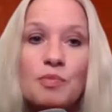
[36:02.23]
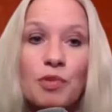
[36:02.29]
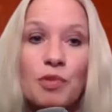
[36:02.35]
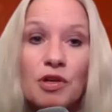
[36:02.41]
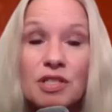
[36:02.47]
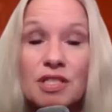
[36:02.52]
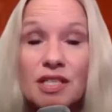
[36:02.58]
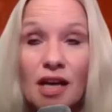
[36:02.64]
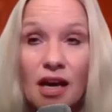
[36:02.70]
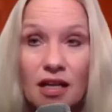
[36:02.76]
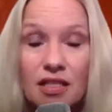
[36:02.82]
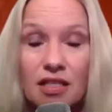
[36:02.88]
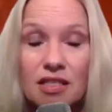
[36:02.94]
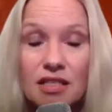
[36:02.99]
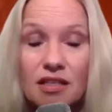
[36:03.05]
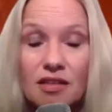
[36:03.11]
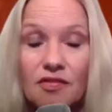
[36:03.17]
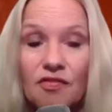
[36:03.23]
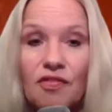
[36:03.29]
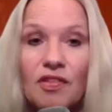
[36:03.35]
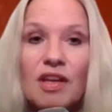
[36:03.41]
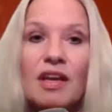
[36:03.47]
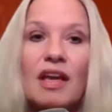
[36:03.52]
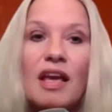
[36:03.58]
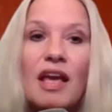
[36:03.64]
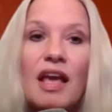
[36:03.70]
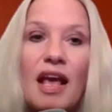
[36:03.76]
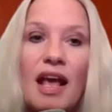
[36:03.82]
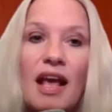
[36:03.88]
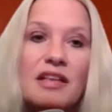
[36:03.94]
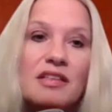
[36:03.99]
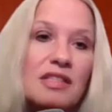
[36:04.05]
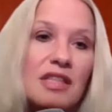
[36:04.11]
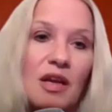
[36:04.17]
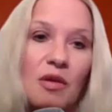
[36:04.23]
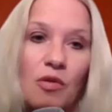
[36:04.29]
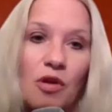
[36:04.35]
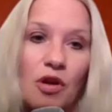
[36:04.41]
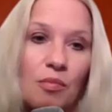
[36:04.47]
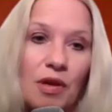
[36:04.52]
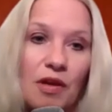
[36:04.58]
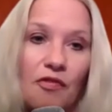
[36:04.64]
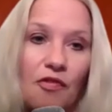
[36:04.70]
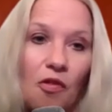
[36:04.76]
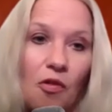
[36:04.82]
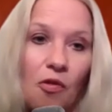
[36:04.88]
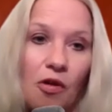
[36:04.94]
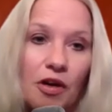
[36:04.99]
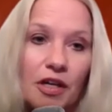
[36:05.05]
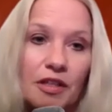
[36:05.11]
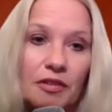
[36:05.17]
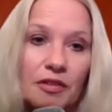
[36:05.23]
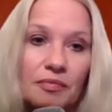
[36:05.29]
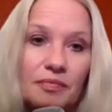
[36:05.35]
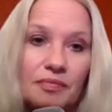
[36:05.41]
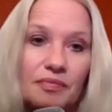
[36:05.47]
productive as they were before.